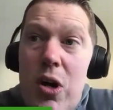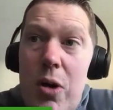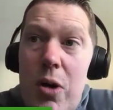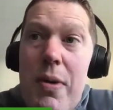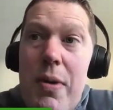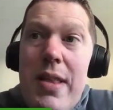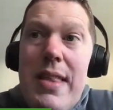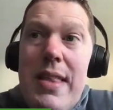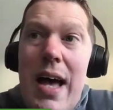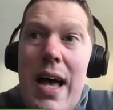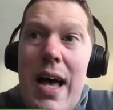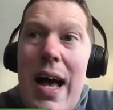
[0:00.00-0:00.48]

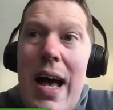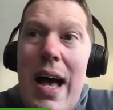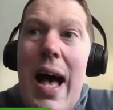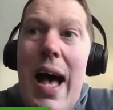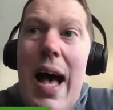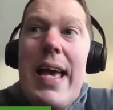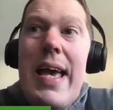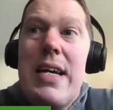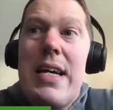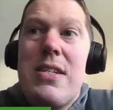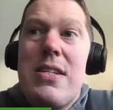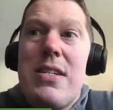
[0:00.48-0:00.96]
will
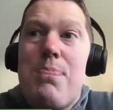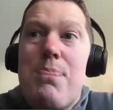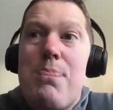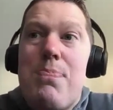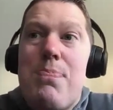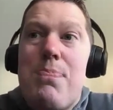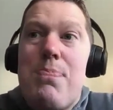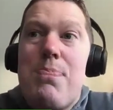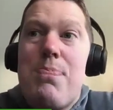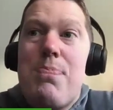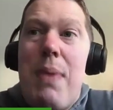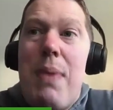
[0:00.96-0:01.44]
become the
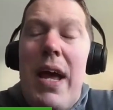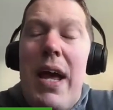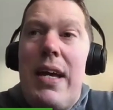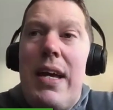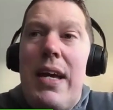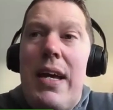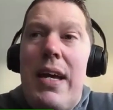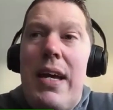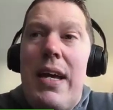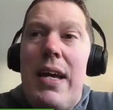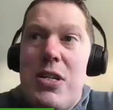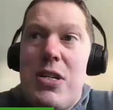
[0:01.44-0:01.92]
highest
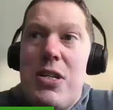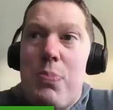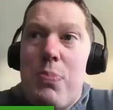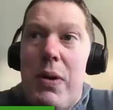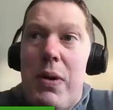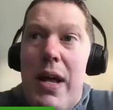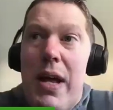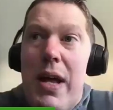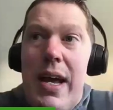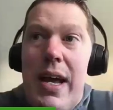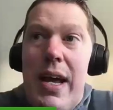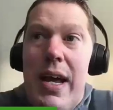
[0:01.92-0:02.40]
paid
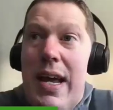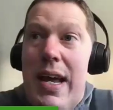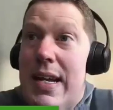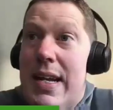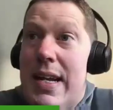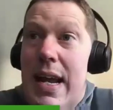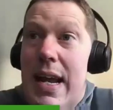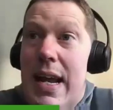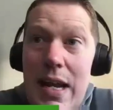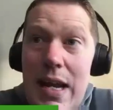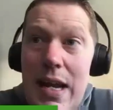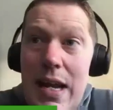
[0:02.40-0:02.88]
British
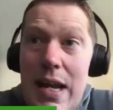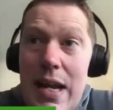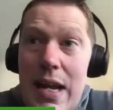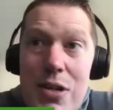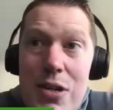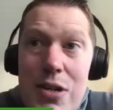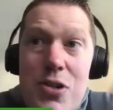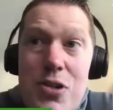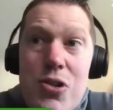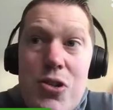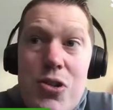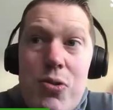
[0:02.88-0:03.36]
player
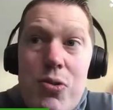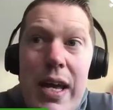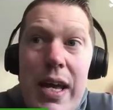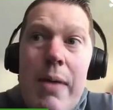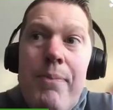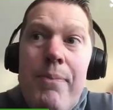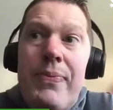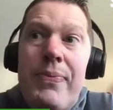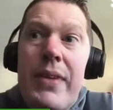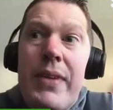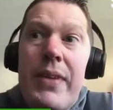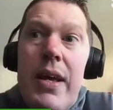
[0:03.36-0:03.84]
in
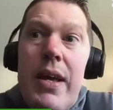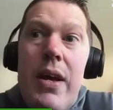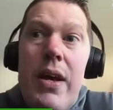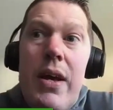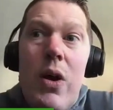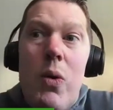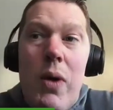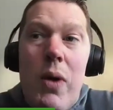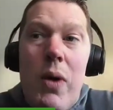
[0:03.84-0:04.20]
history